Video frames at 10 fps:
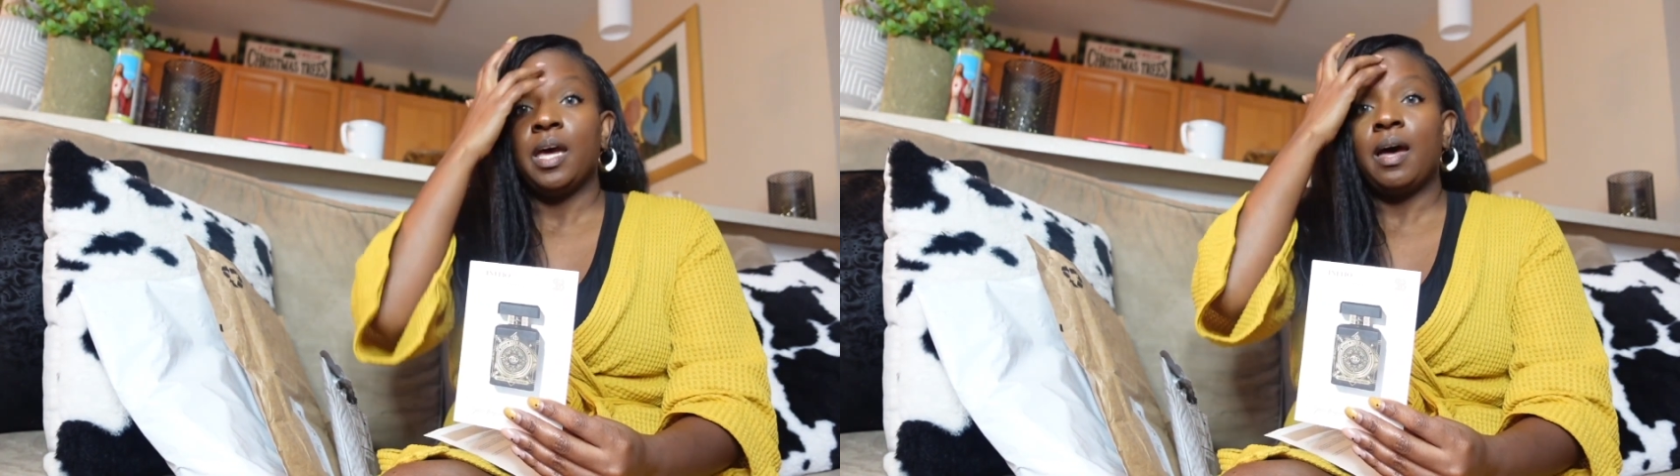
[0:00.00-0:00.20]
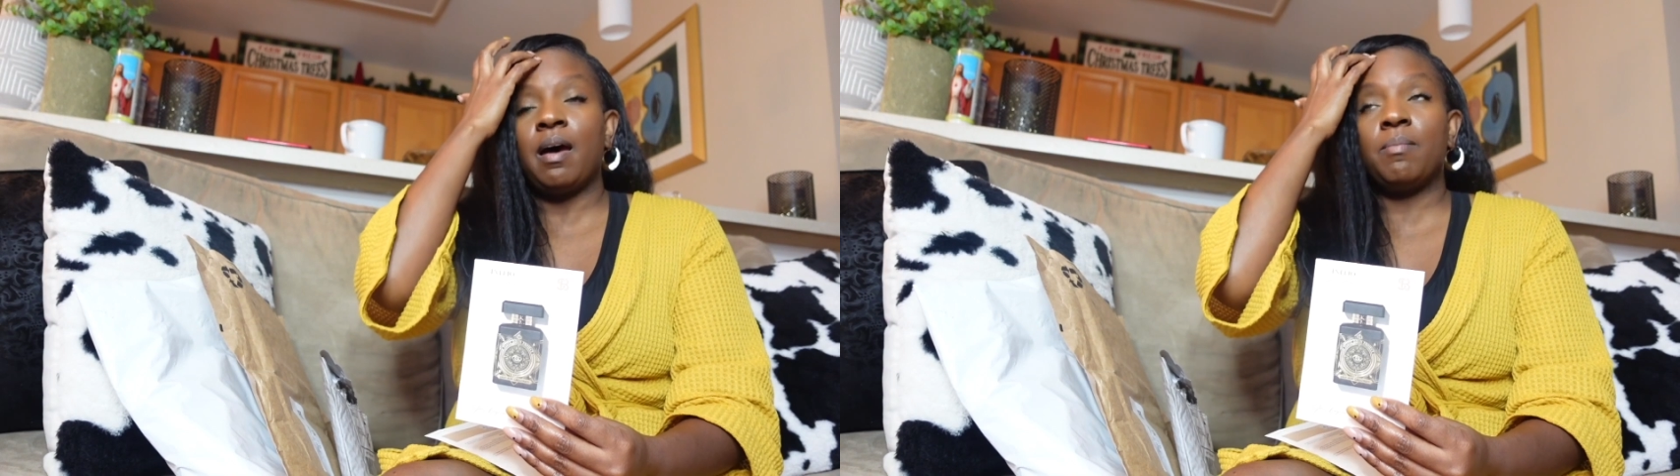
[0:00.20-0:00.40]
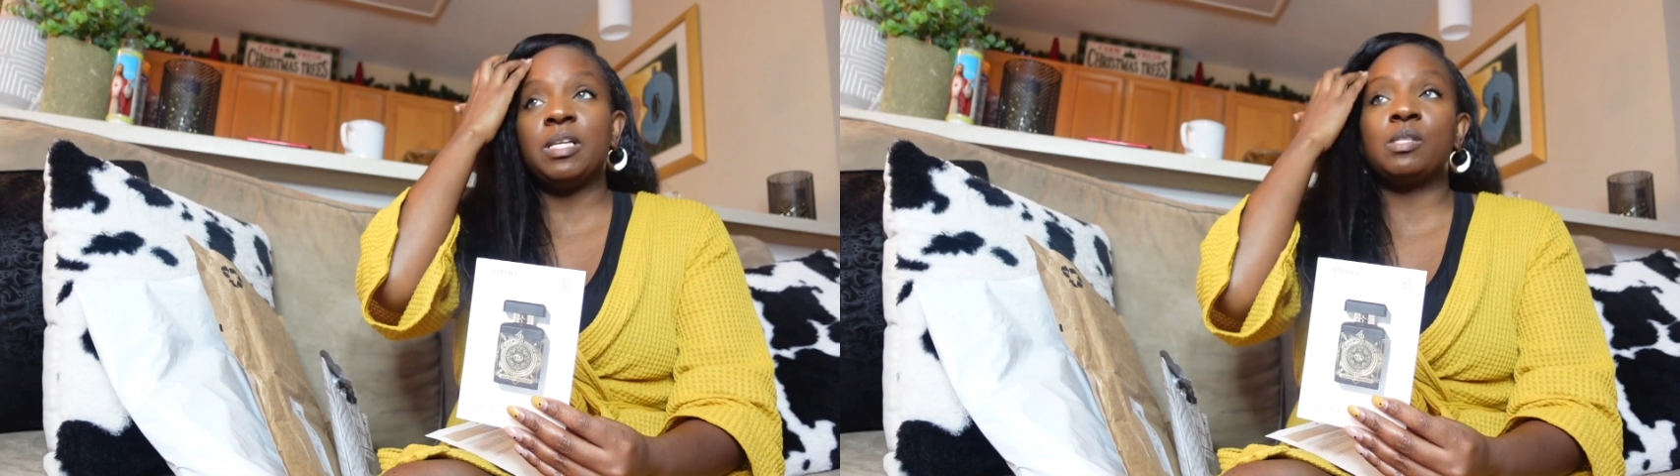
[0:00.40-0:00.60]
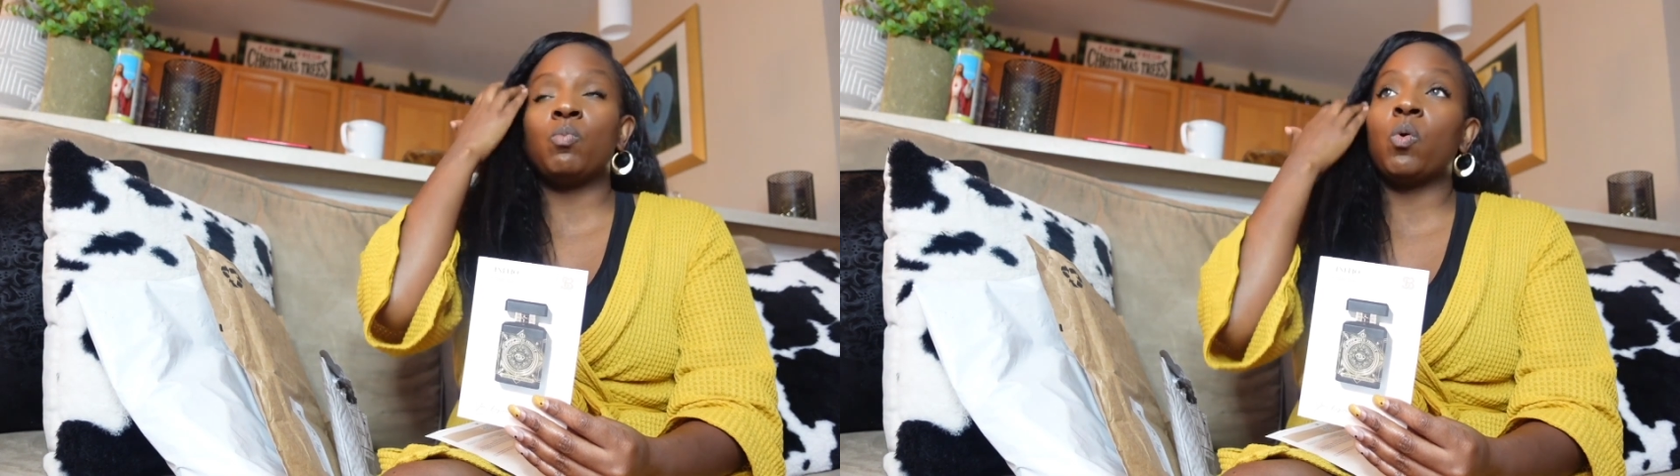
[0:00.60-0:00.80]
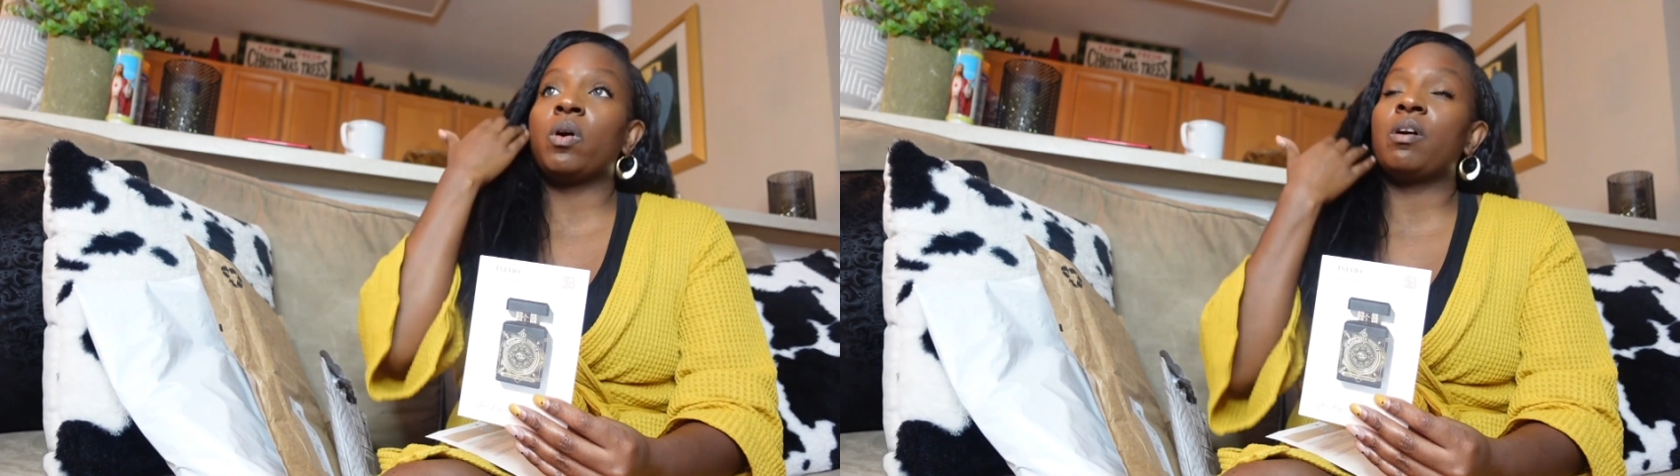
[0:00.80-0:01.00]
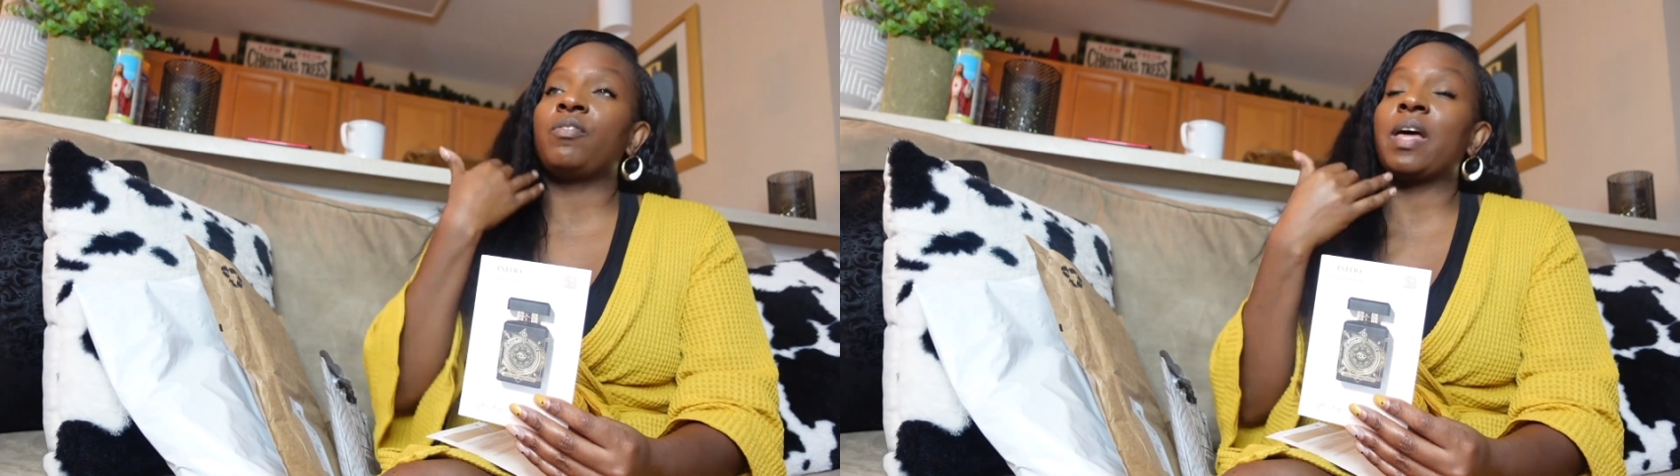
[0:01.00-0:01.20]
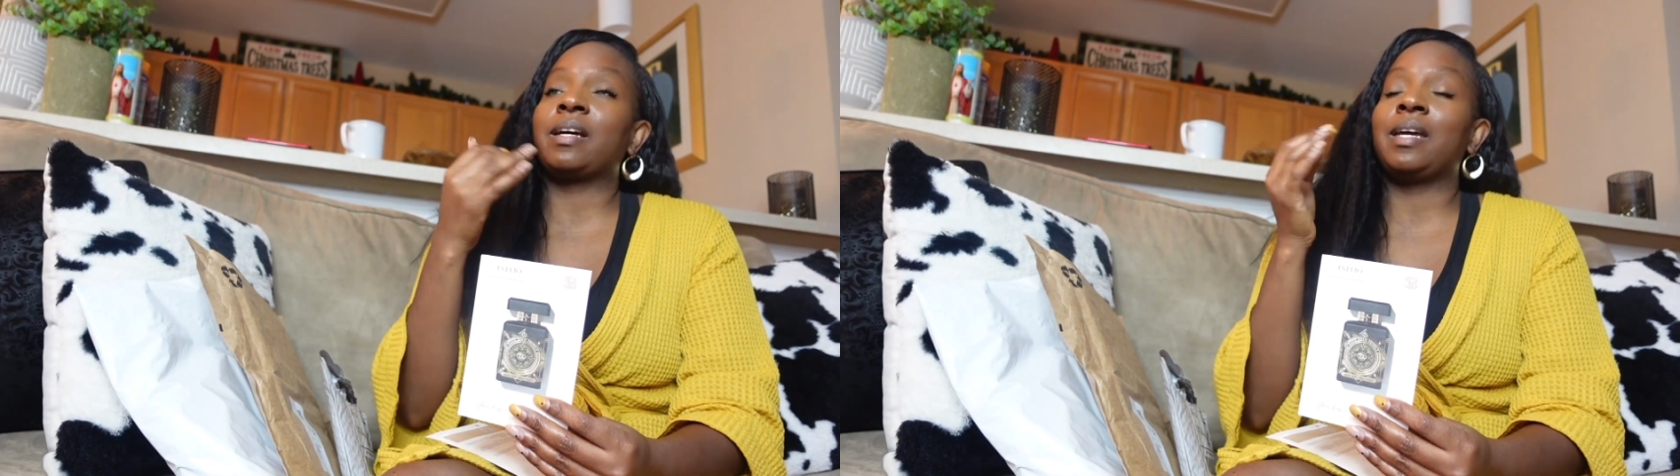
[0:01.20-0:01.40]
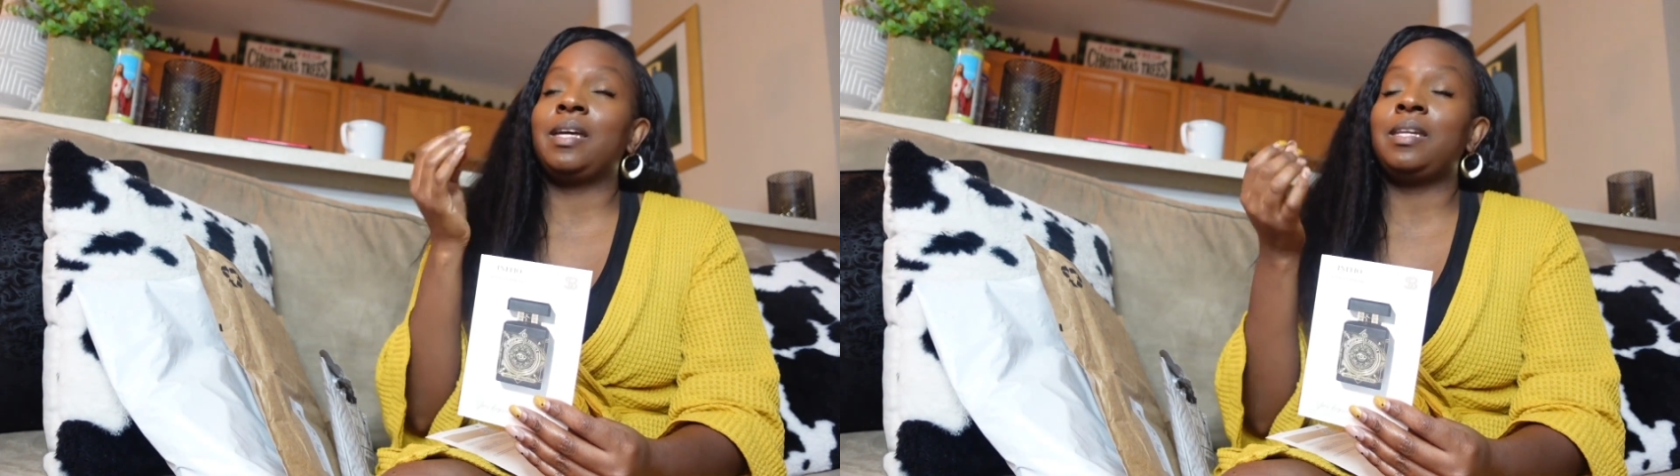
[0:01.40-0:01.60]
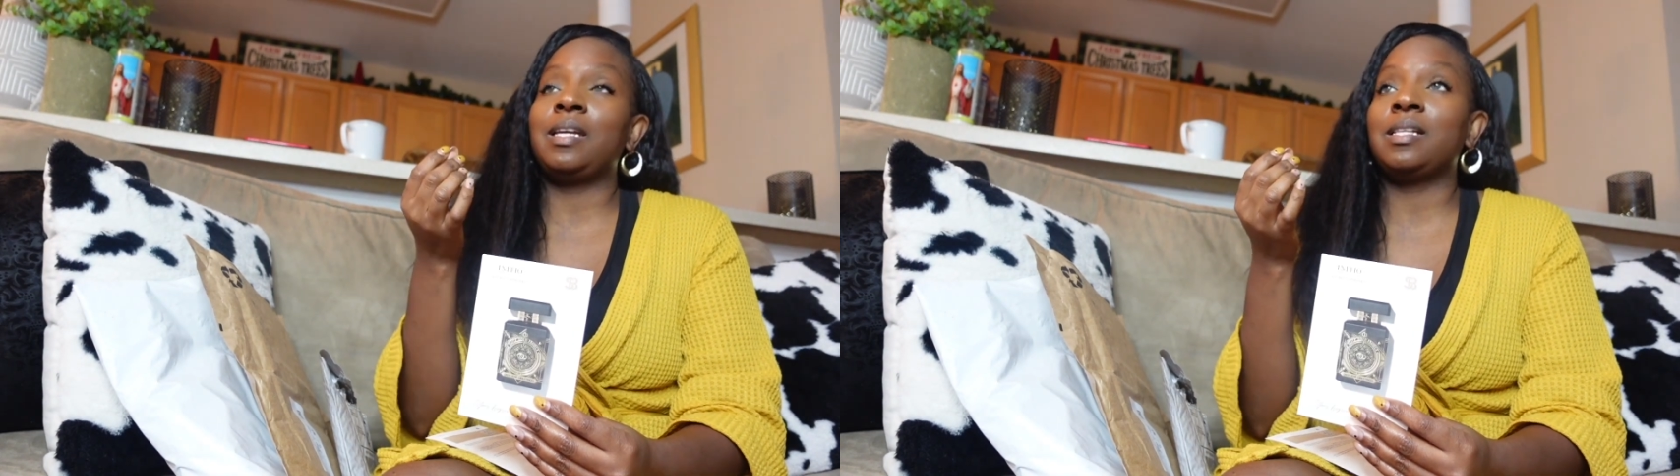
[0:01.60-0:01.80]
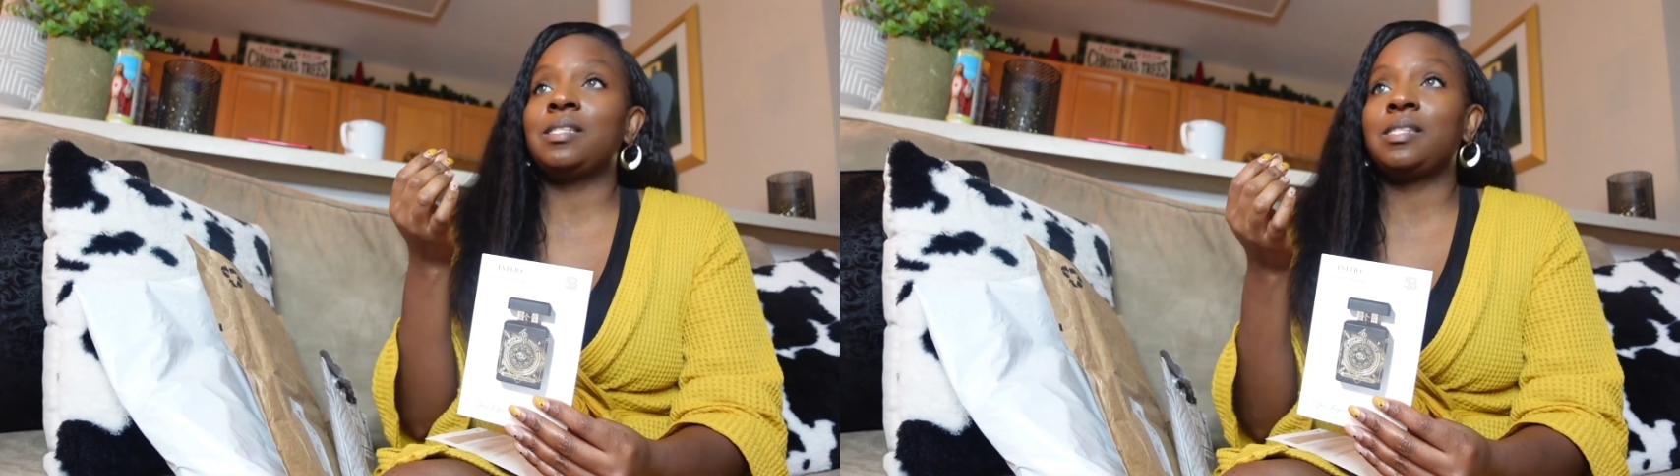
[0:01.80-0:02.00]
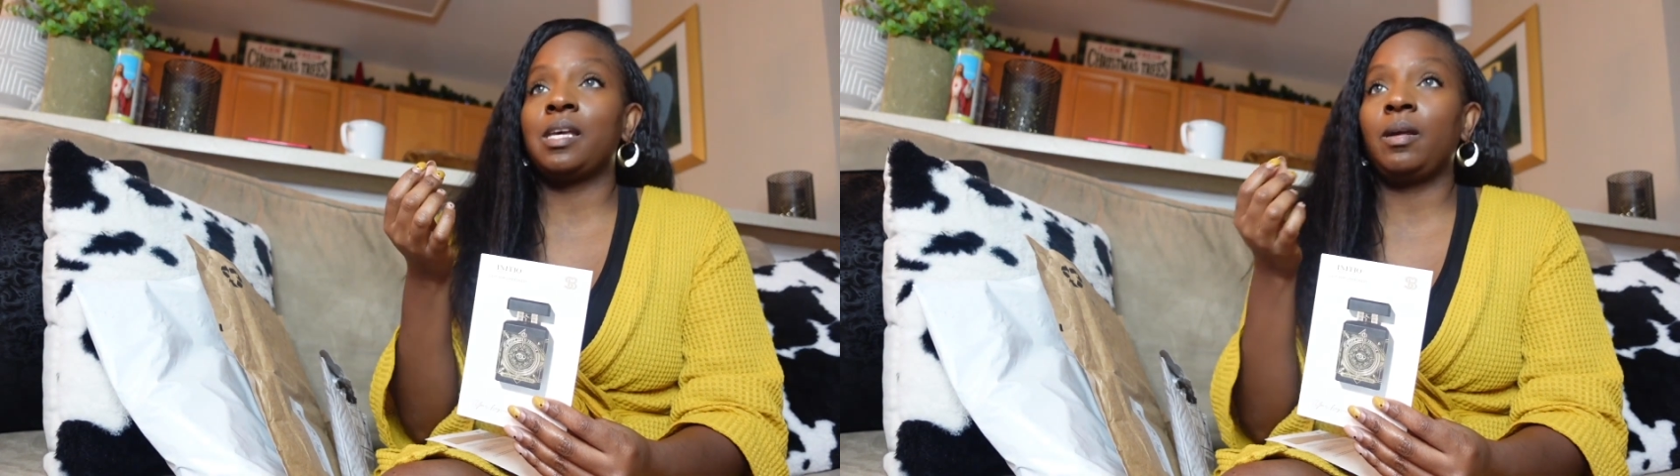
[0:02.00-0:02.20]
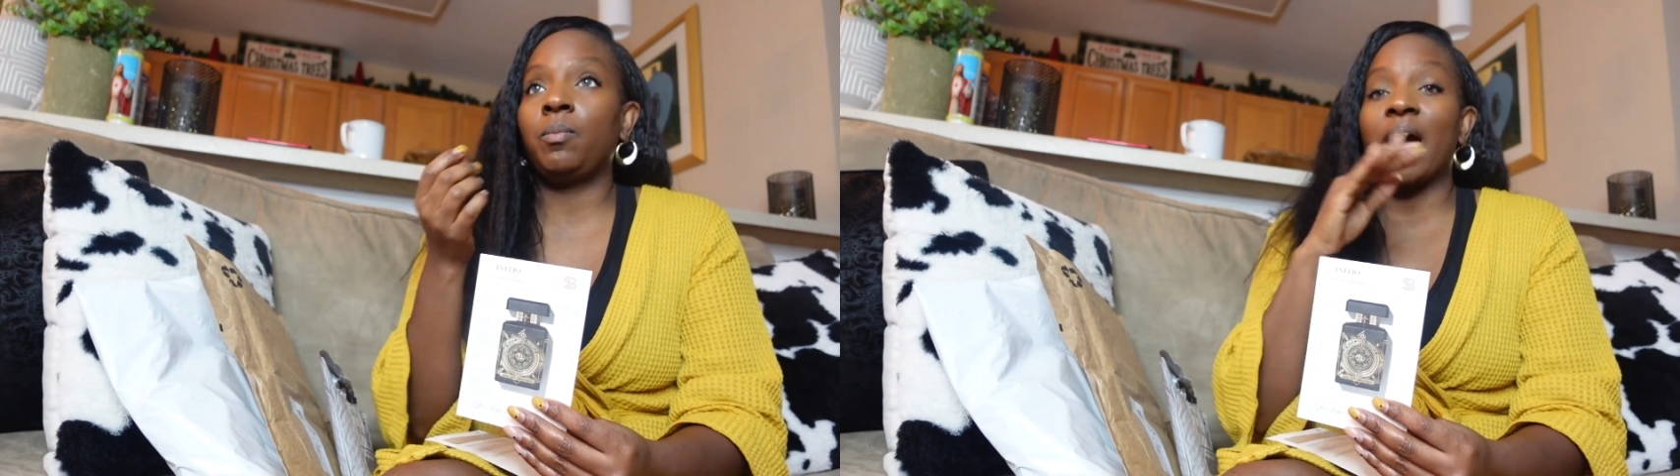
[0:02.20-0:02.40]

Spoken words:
it's more of like an Indian scent.